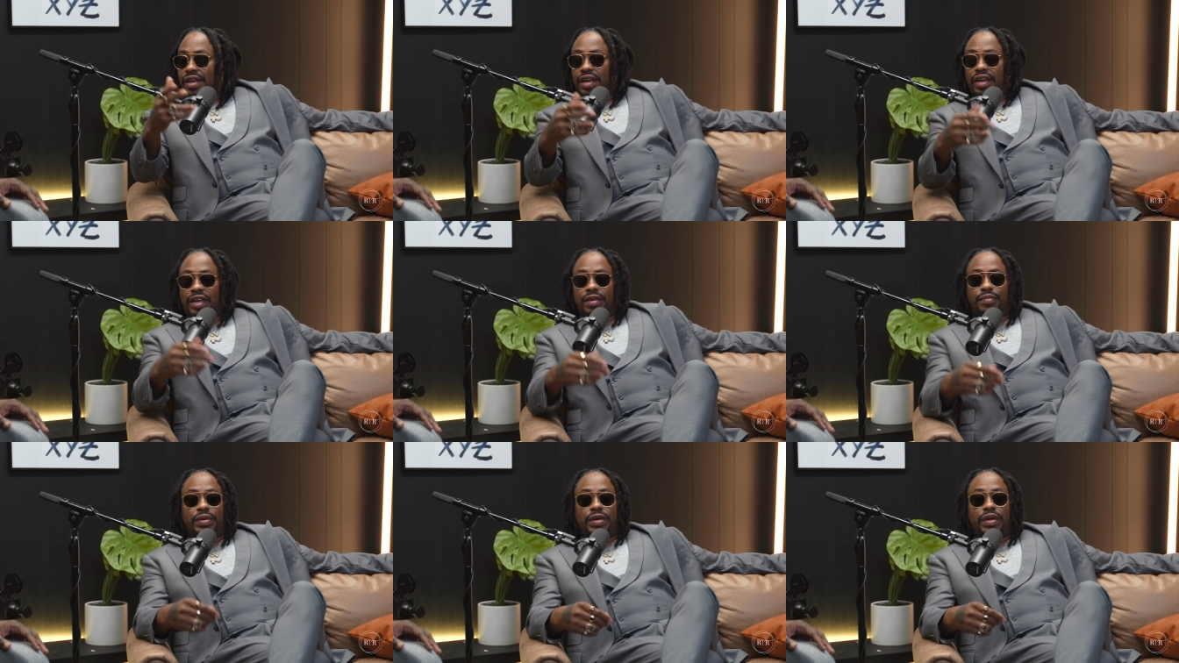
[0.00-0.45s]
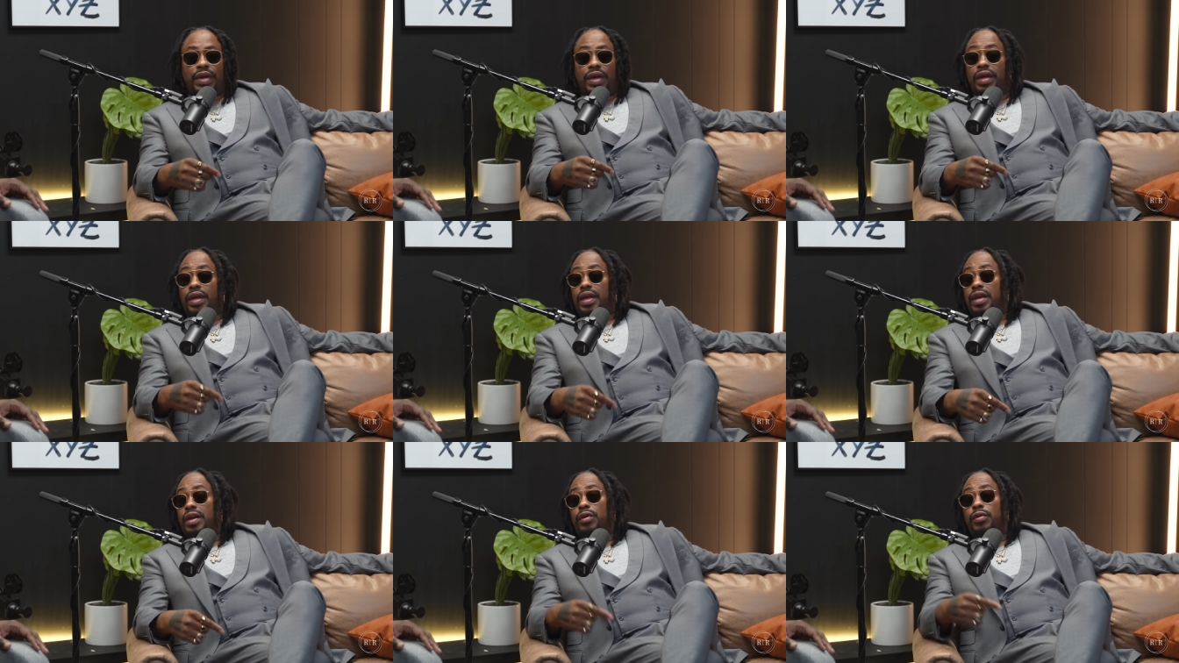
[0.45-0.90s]
It could
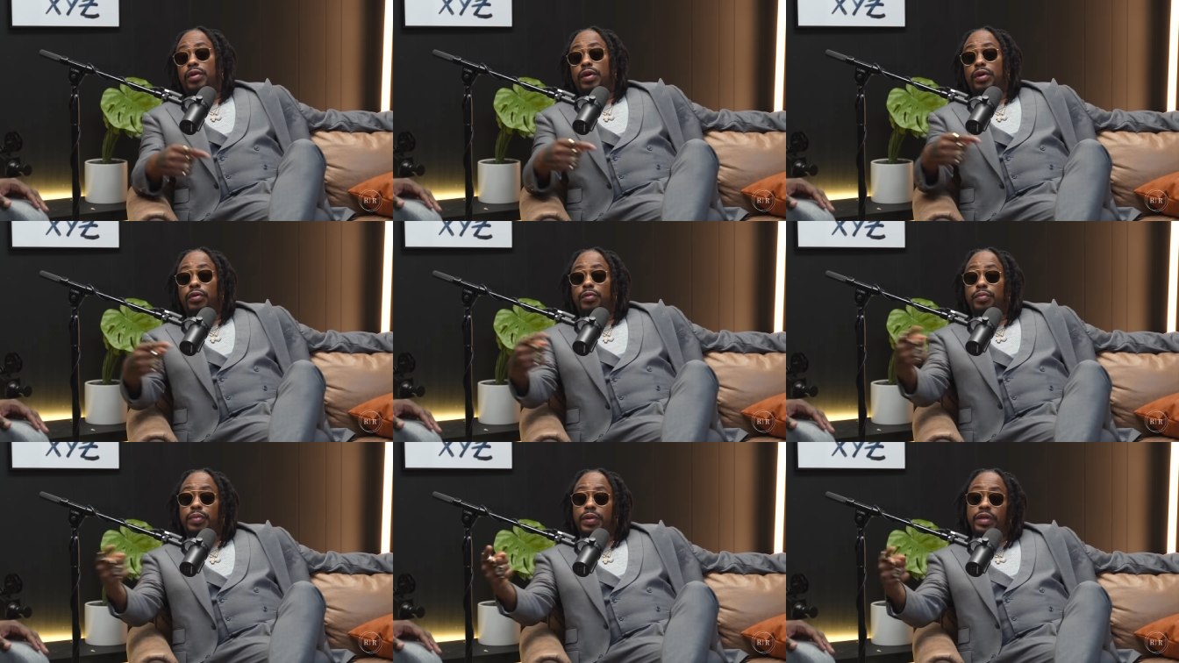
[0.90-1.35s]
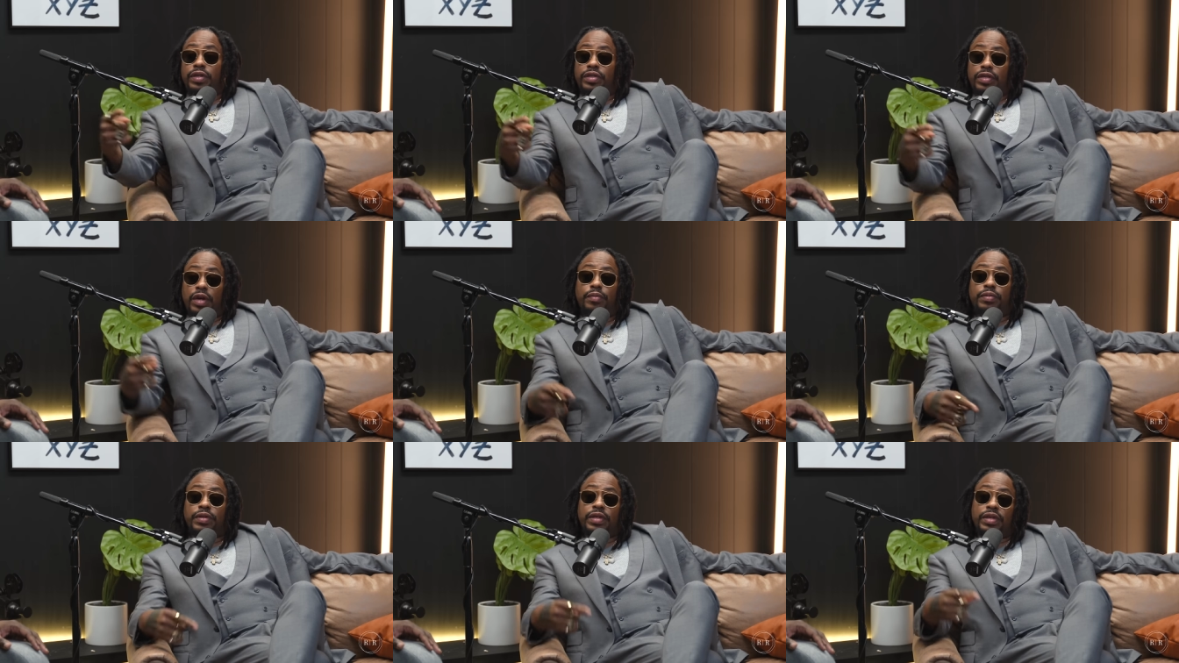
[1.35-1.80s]
be, it'll be
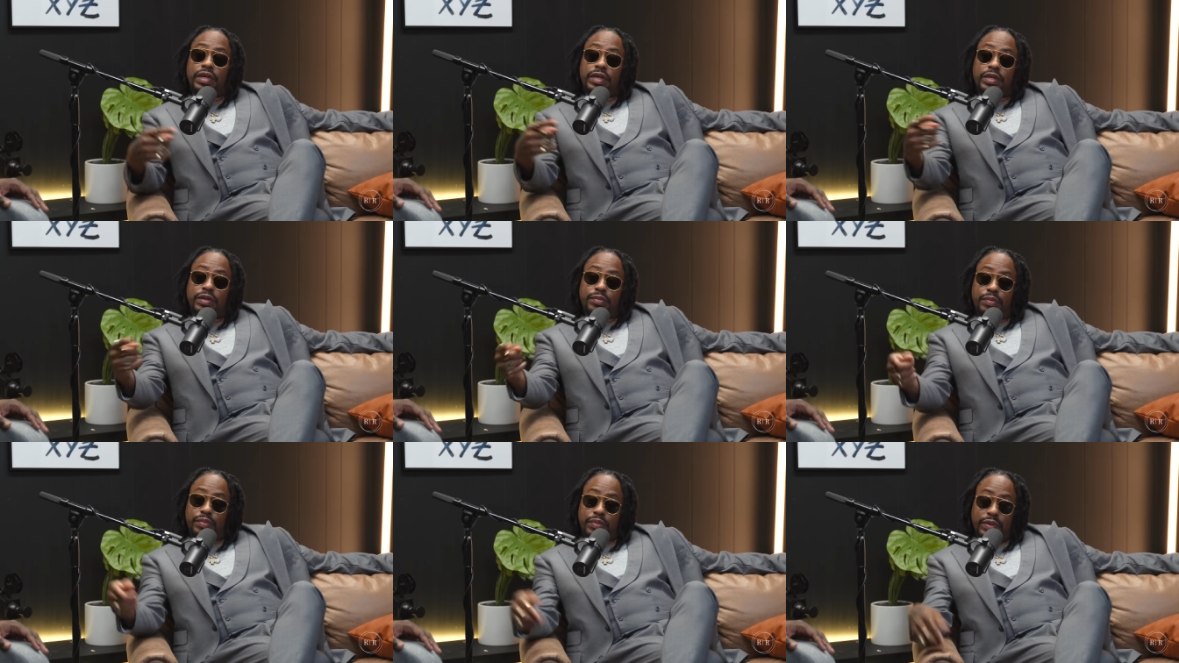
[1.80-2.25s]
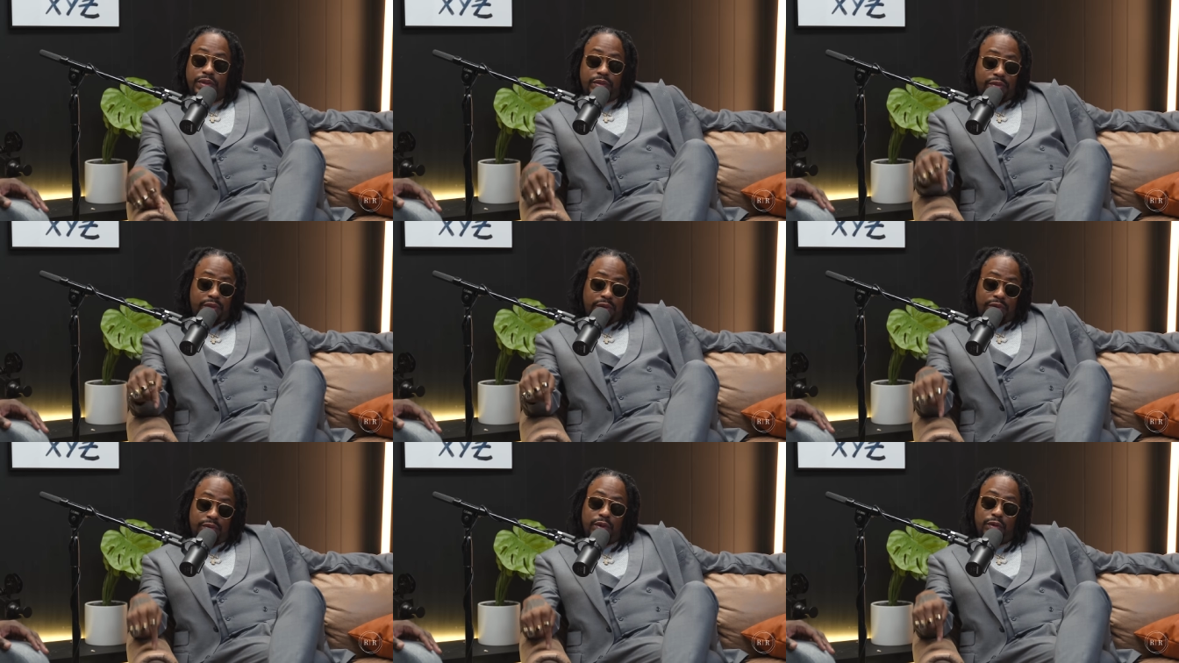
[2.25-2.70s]
something
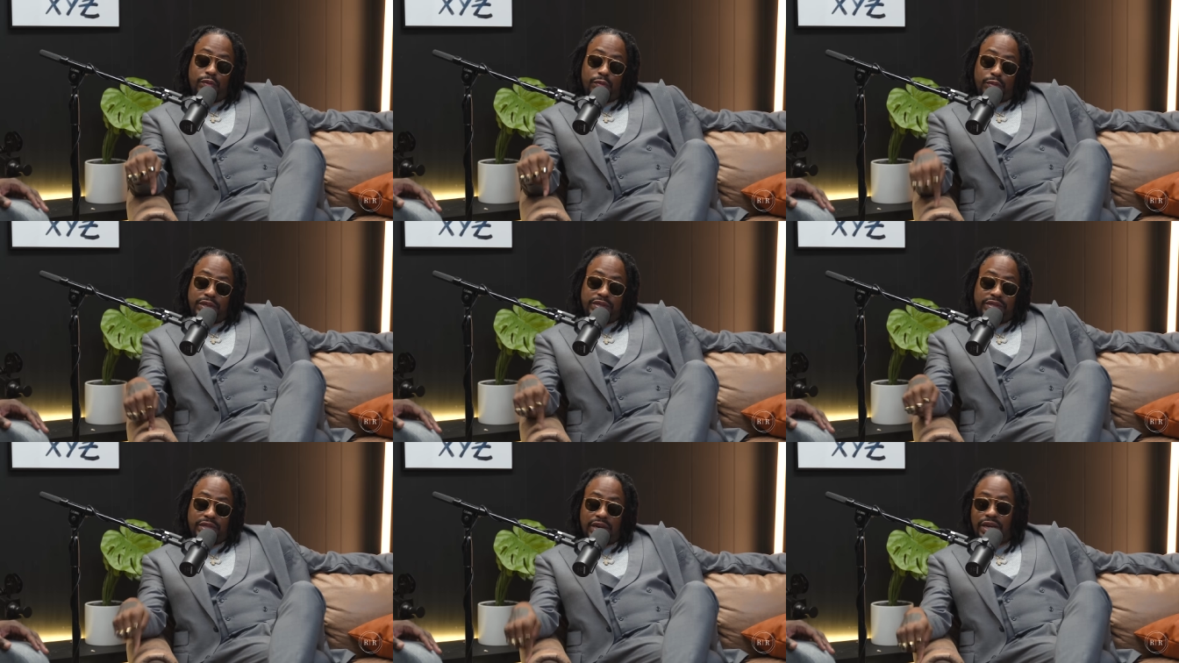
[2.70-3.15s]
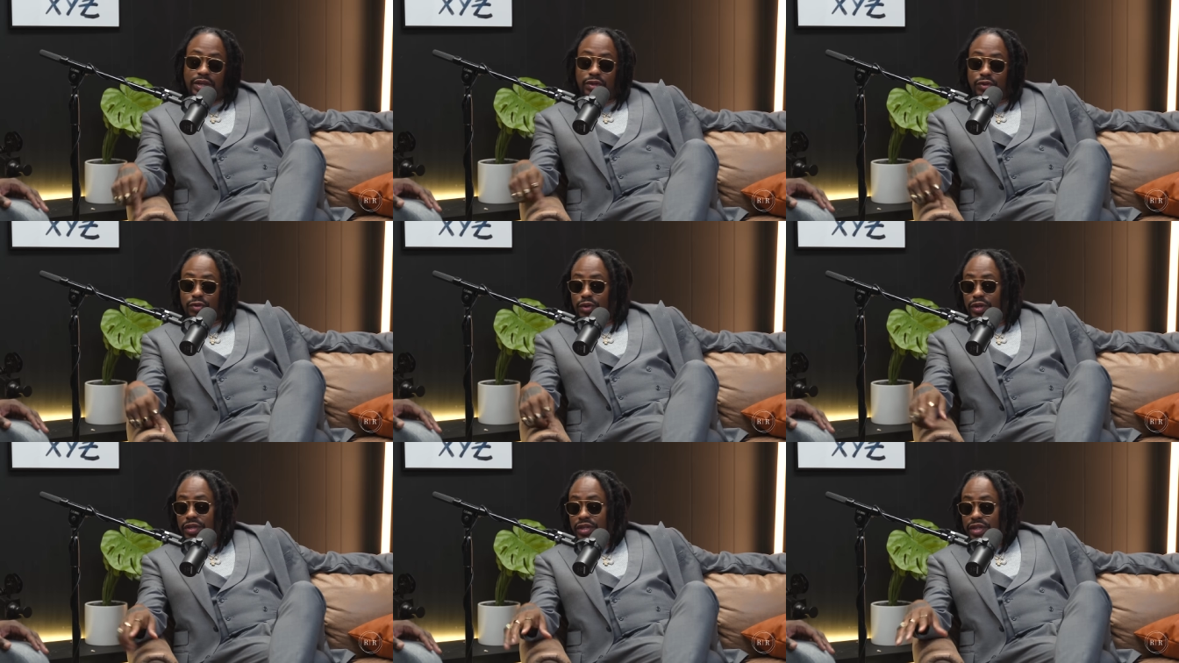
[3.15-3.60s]
that'll be said
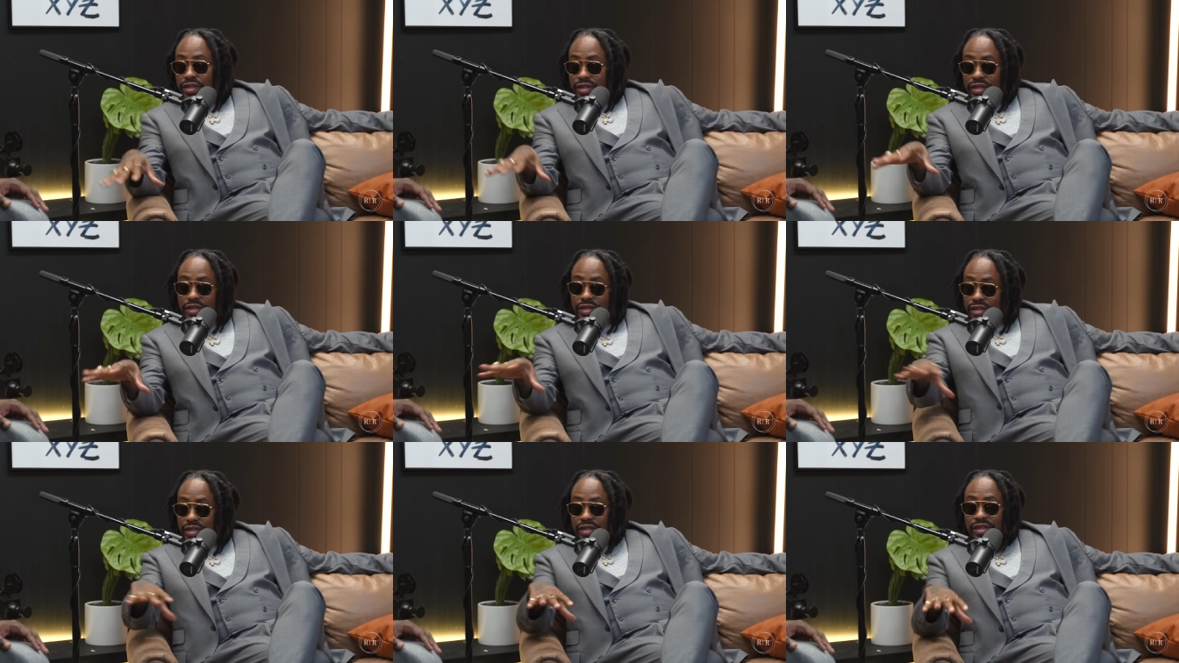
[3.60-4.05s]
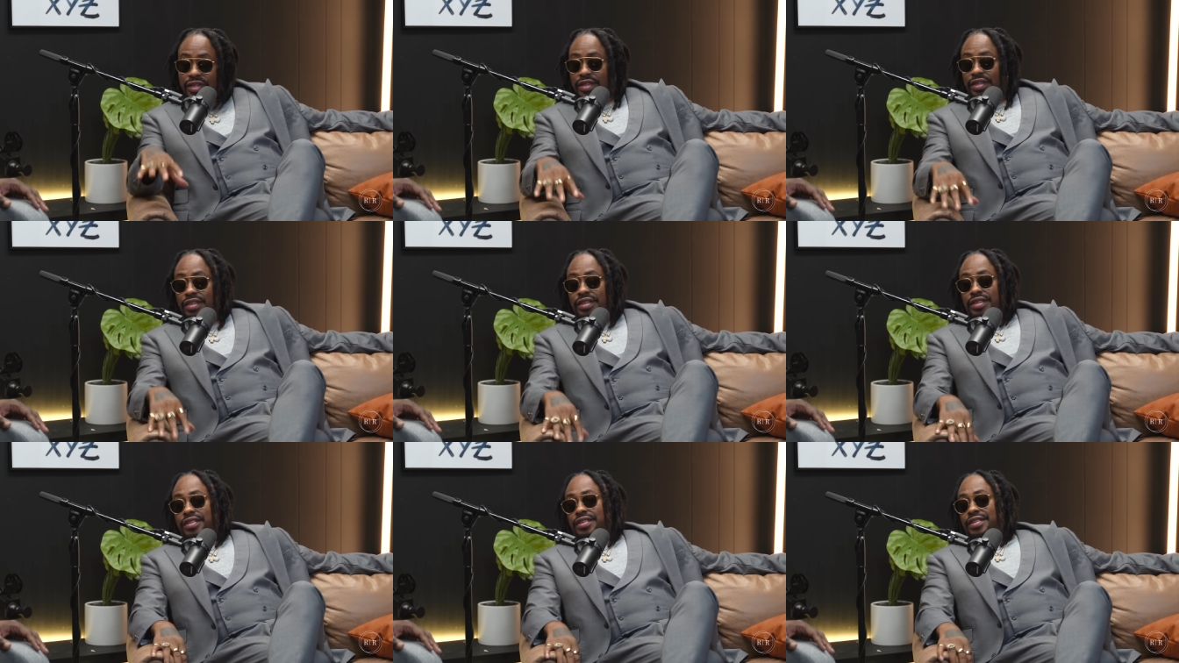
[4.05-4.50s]
during this
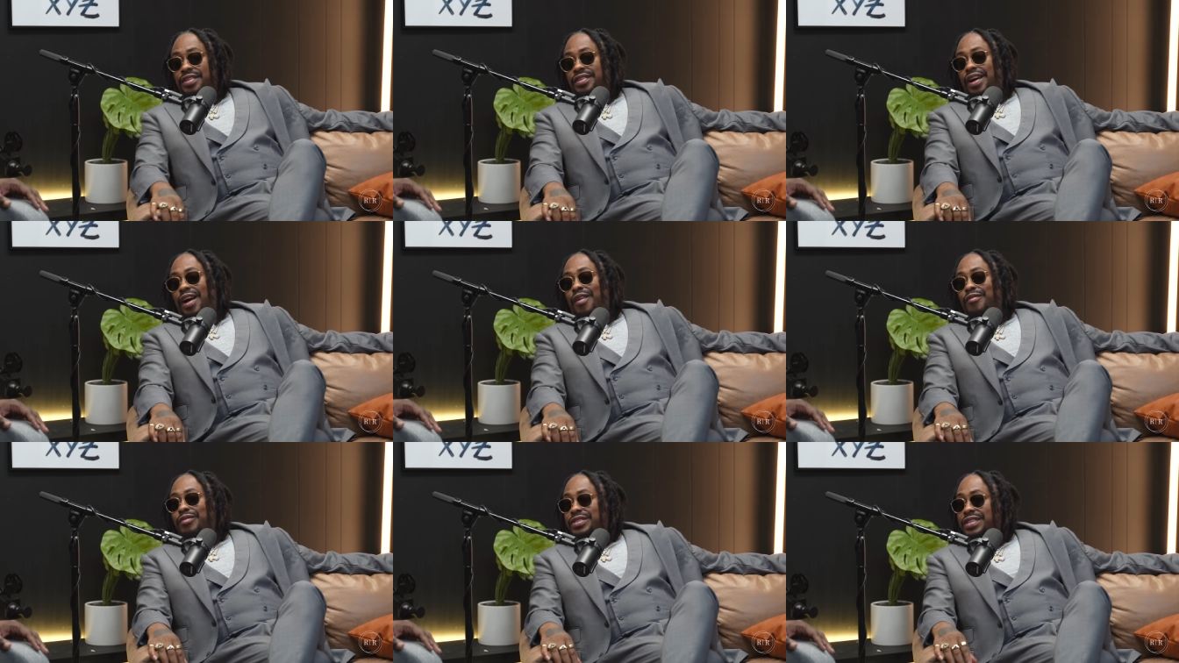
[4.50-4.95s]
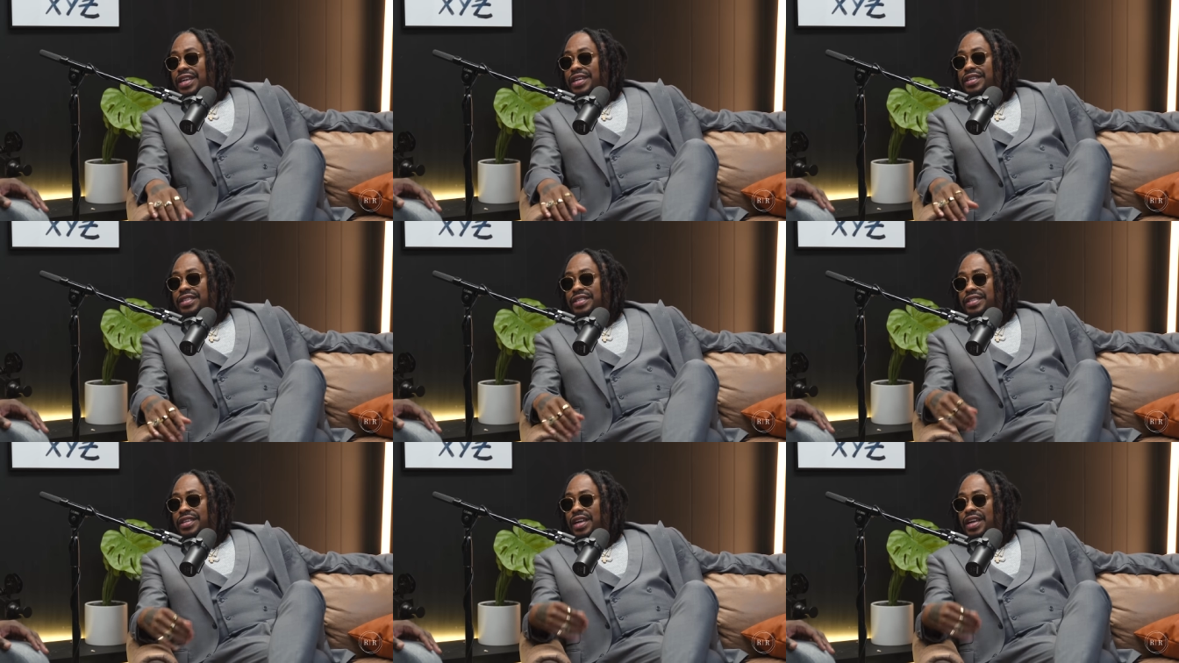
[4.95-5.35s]
conversation